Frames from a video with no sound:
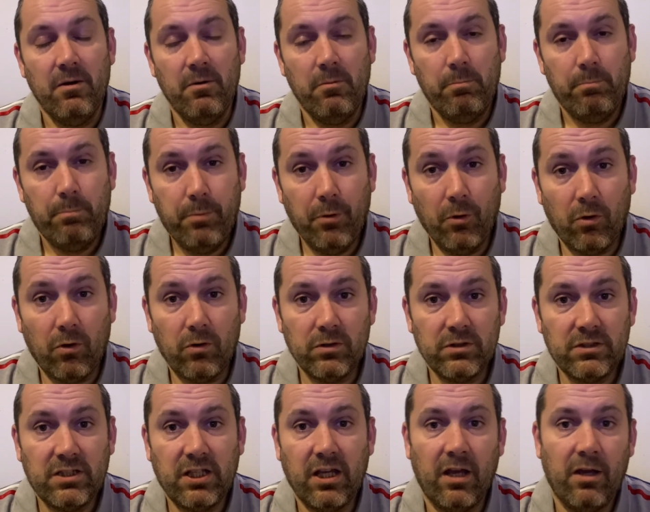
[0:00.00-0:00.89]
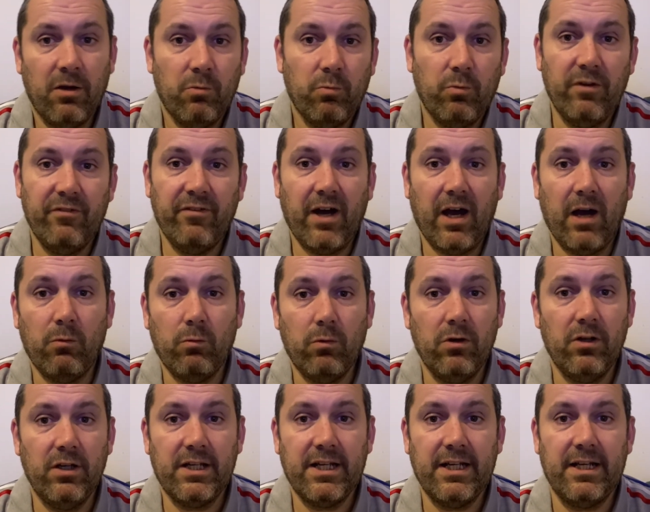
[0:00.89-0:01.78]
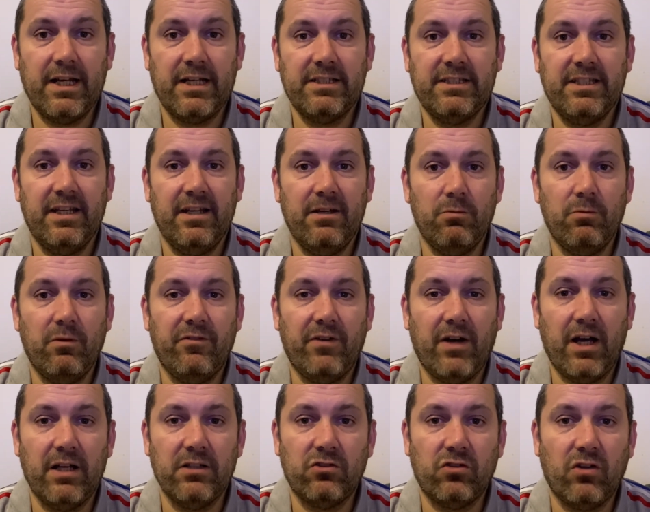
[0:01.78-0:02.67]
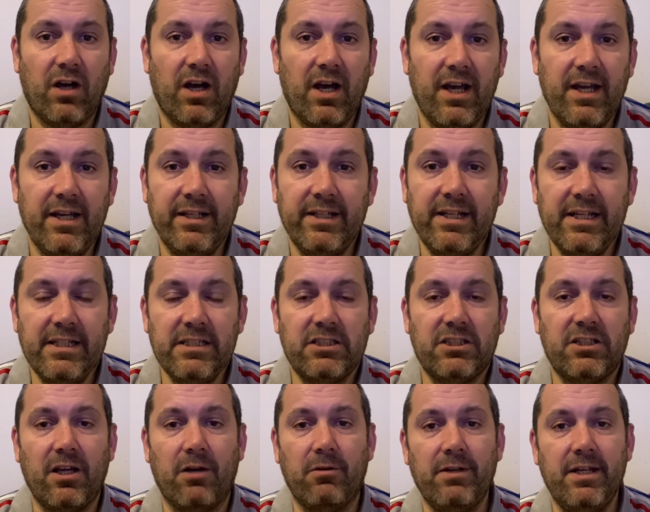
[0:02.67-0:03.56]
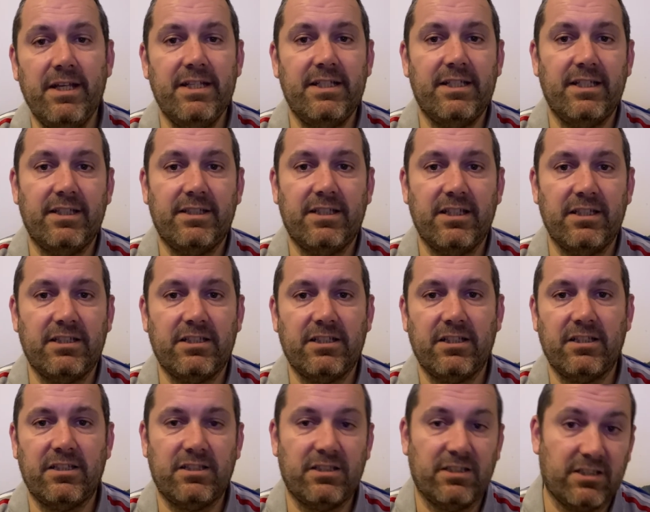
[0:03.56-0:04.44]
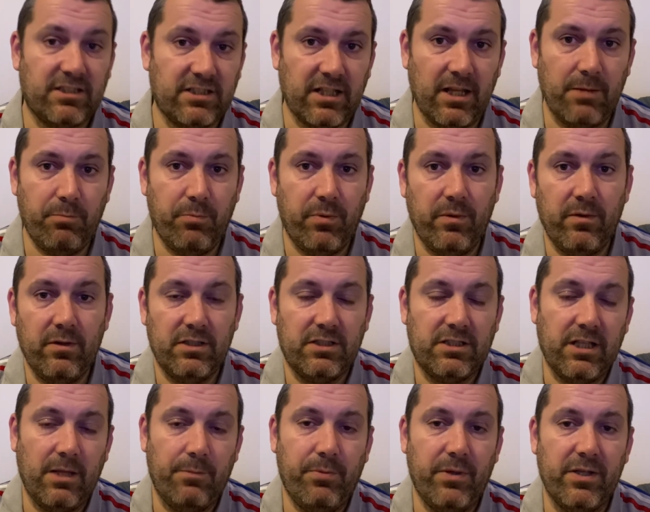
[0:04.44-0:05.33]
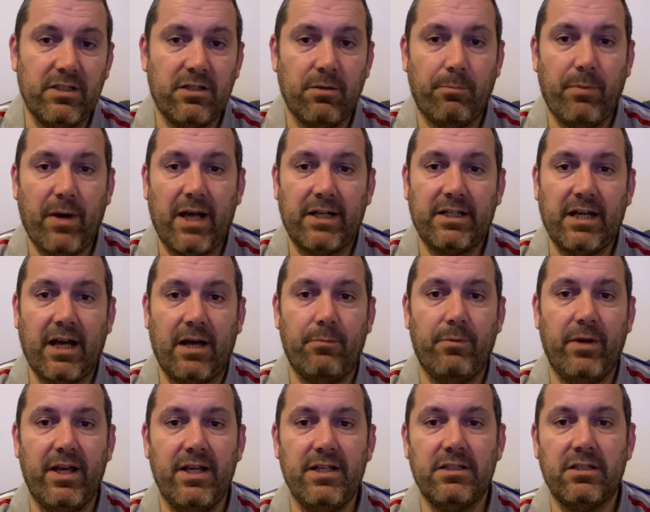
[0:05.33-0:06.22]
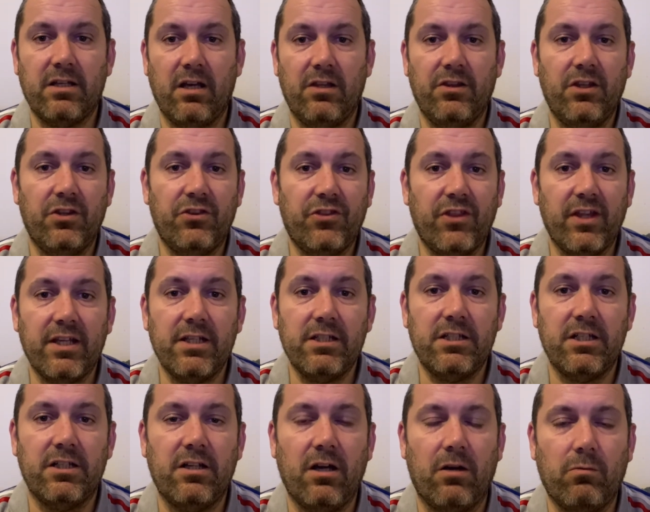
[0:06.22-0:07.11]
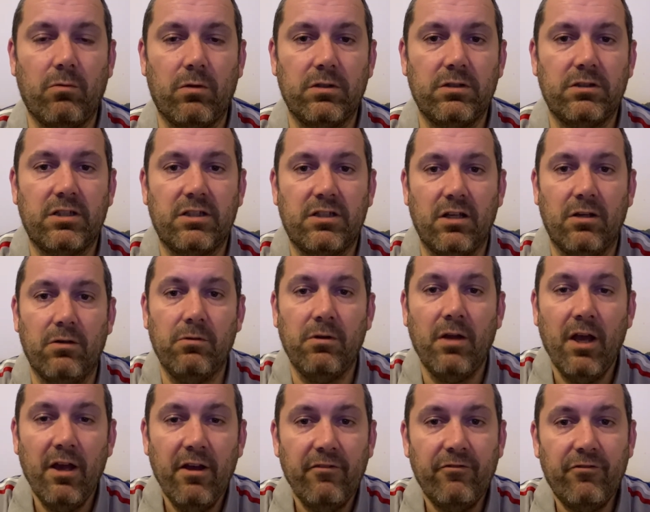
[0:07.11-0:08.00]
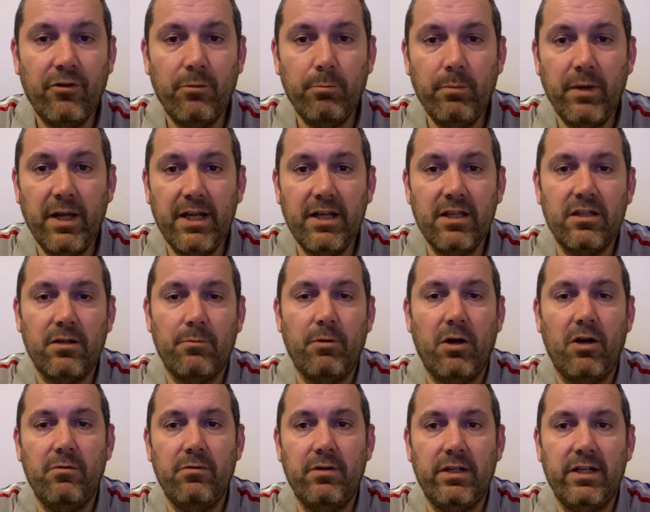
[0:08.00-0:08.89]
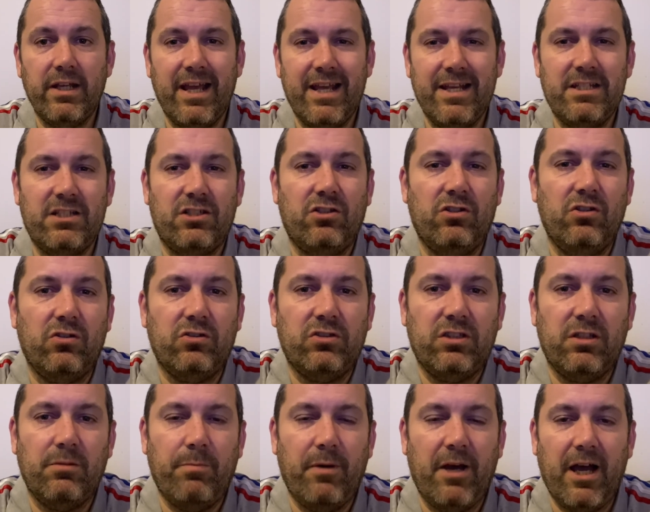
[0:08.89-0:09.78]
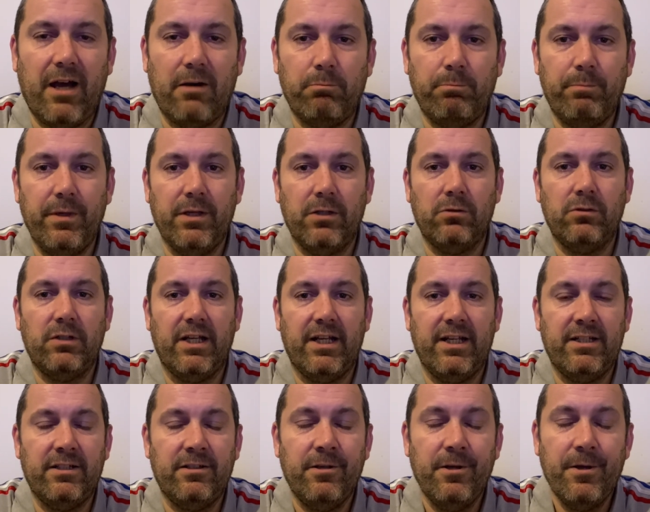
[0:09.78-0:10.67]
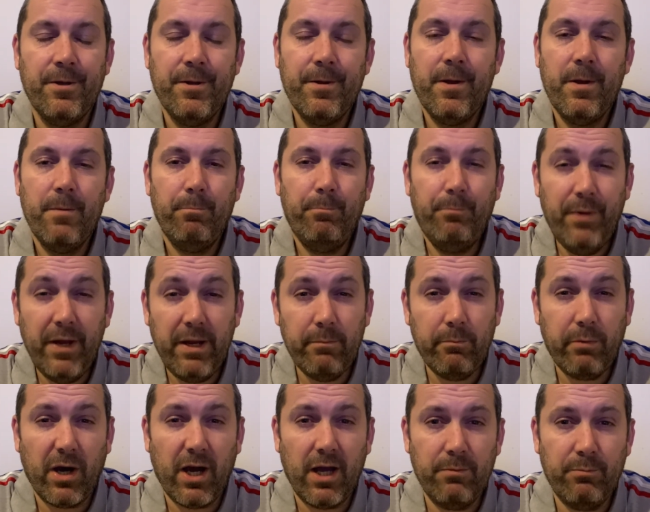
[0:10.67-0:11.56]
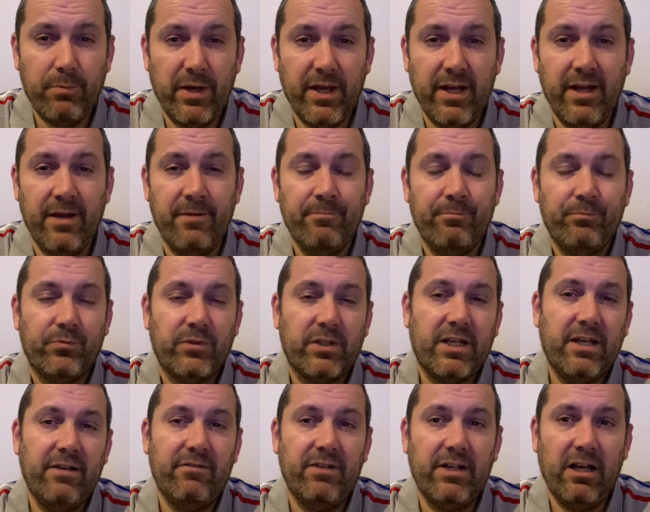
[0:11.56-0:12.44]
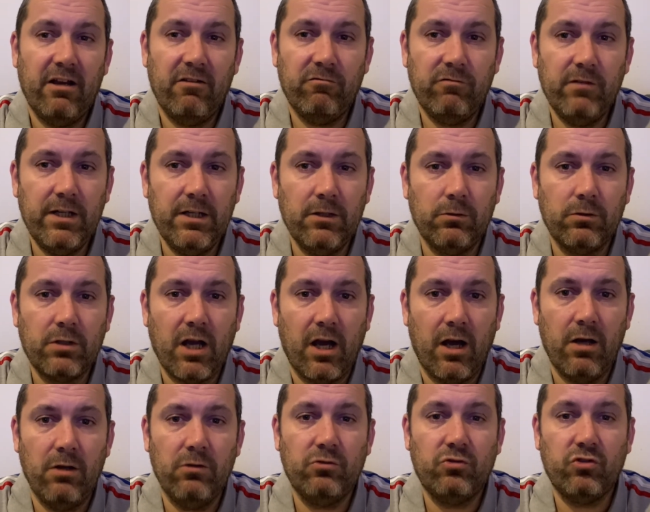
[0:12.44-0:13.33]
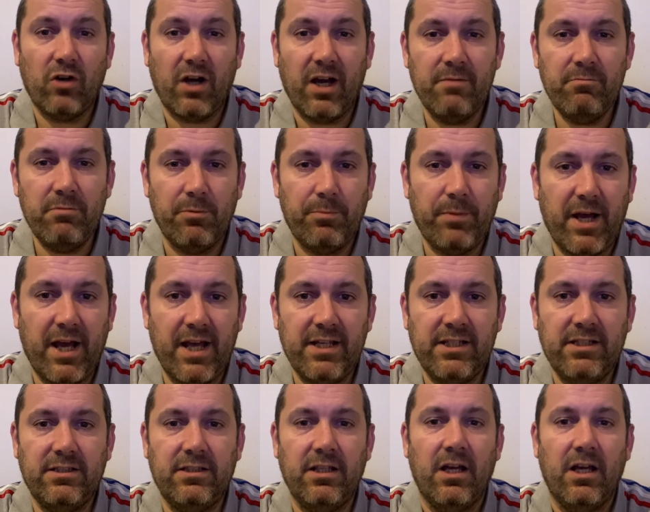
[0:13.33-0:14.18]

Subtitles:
But without working at it, without trying, it's so easy to slip into bad habits and the things you don't want to do. For me at the moment, it's just about building bit by bit, giving it a real go, trying my best.